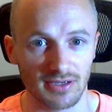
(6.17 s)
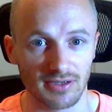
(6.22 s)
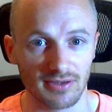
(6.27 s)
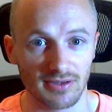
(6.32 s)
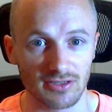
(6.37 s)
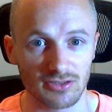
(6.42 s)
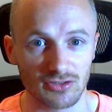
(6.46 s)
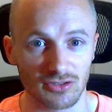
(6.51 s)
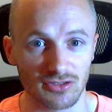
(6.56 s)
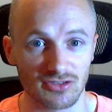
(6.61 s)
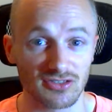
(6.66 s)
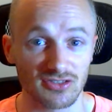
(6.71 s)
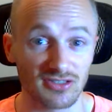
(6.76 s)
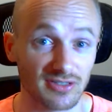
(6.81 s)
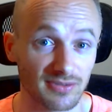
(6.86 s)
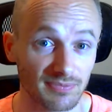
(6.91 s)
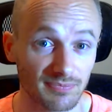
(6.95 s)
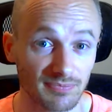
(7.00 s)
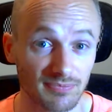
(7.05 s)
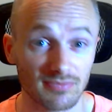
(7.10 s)
As you can
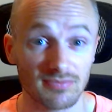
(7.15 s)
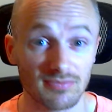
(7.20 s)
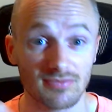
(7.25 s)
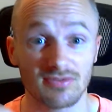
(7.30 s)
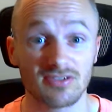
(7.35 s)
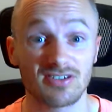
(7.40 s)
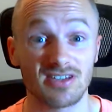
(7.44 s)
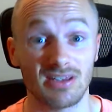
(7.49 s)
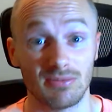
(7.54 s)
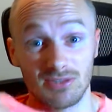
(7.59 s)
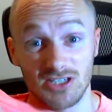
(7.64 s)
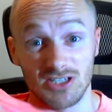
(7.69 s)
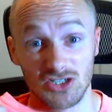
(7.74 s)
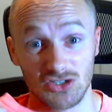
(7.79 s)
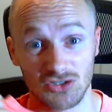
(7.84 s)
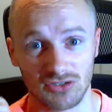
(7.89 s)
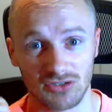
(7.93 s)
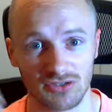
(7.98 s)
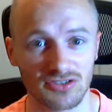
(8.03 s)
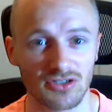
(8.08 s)
see, same
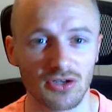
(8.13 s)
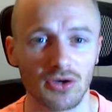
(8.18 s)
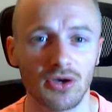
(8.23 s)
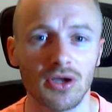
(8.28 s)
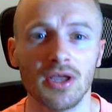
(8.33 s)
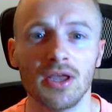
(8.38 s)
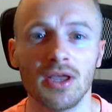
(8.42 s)
t-shirt. So